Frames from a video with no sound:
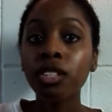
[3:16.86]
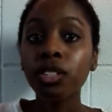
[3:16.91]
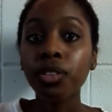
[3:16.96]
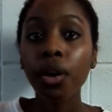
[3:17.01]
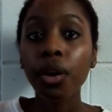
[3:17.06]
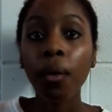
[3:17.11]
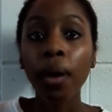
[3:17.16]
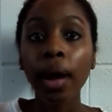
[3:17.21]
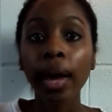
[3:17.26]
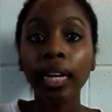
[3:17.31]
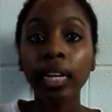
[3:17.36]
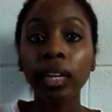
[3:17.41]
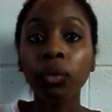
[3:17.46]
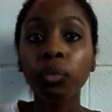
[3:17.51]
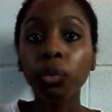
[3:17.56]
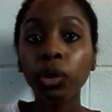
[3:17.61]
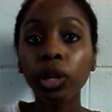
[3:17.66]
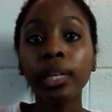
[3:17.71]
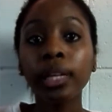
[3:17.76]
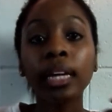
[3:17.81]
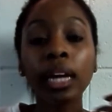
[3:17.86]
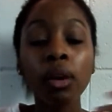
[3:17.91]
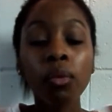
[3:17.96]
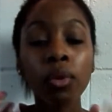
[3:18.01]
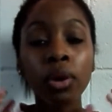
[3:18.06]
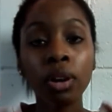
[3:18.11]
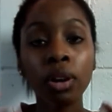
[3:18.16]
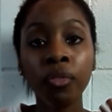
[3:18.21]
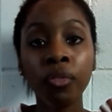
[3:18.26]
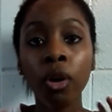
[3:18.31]
so I can really get
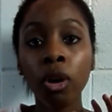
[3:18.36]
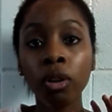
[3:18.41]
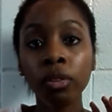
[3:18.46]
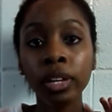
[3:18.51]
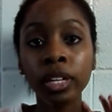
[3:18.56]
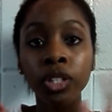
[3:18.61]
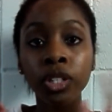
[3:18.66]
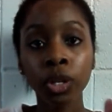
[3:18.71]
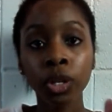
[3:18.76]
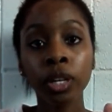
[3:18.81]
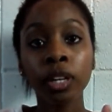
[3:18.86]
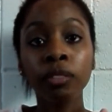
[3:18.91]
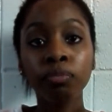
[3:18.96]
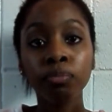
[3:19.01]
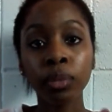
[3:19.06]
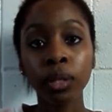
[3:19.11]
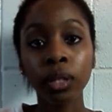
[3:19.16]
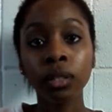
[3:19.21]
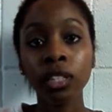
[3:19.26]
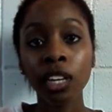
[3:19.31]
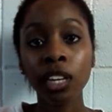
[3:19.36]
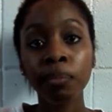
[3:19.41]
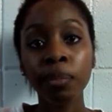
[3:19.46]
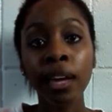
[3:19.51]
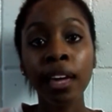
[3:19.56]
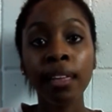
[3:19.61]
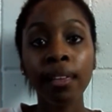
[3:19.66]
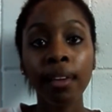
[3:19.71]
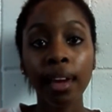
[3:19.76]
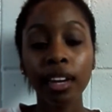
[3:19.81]
rid of all that dirt and buildup
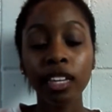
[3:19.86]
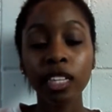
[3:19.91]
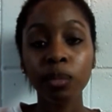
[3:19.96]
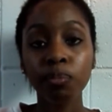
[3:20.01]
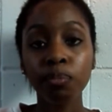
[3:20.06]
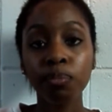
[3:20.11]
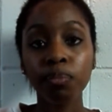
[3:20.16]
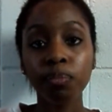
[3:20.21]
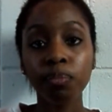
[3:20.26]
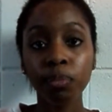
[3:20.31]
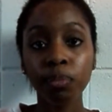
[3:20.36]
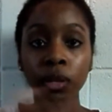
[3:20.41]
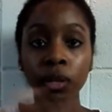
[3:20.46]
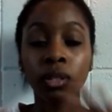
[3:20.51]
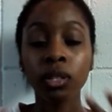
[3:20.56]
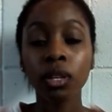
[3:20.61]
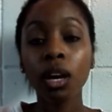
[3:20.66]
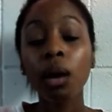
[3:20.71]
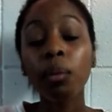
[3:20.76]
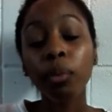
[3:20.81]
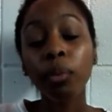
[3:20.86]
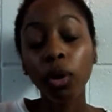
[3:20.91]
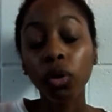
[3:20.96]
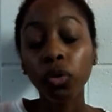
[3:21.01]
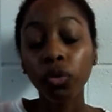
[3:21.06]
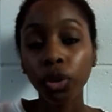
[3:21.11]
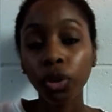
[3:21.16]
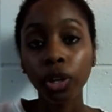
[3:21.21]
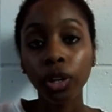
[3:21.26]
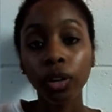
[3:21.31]
that is built up
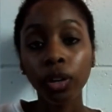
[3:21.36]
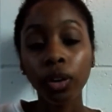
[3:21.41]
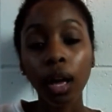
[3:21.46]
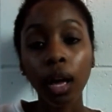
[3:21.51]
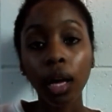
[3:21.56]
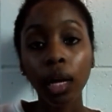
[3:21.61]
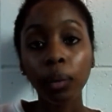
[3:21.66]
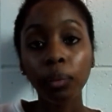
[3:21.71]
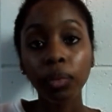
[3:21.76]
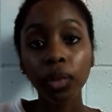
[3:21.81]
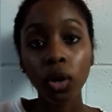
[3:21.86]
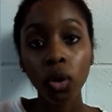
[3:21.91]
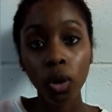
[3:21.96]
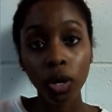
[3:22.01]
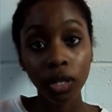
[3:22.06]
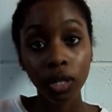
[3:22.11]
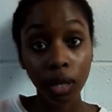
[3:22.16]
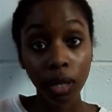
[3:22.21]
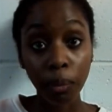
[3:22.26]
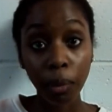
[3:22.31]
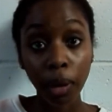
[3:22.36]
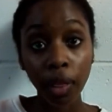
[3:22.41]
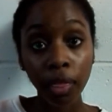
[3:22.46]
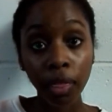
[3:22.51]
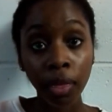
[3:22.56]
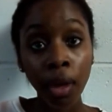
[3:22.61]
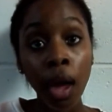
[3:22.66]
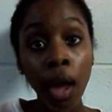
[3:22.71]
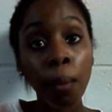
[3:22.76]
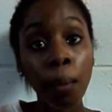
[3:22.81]
over the course of the month.
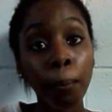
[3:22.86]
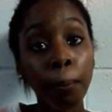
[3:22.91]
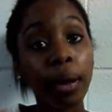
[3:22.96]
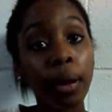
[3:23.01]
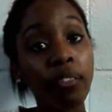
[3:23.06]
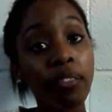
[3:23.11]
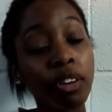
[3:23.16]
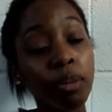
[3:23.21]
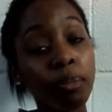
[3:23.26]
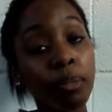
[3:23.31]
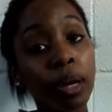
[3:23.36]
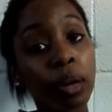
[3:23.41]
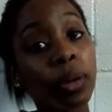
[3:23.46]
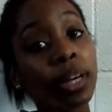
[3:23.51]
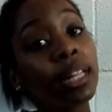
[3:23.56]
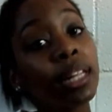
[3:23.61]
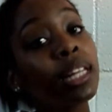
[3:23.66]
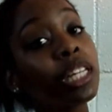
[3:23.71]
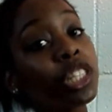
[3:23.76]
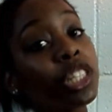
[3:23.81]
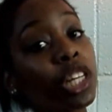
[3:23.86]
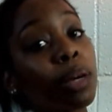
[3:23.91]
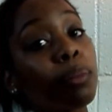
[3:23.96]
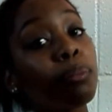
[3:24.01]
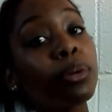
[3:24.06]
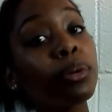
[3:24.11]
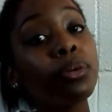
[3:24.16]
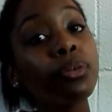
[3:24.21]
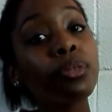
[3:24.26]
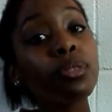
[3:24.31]
But for my weekly
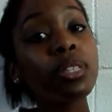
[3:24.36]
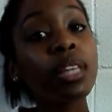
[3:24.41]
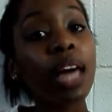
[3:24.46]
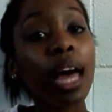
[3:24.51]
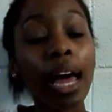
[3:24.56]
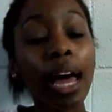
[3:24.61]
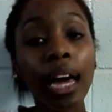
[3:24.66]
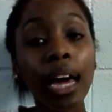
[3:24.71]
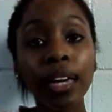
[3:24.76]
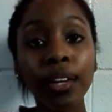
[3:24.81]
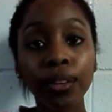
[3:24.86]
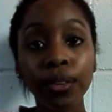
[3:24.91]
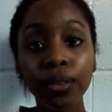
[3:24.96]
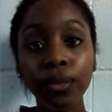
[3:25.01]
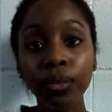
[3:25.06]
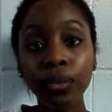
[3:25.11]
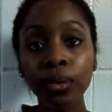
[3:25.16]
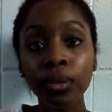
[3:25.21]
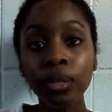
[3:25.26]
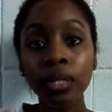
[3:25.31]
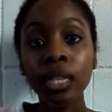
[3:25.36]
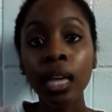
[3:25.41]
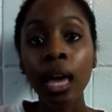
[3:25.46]
shampoos, I use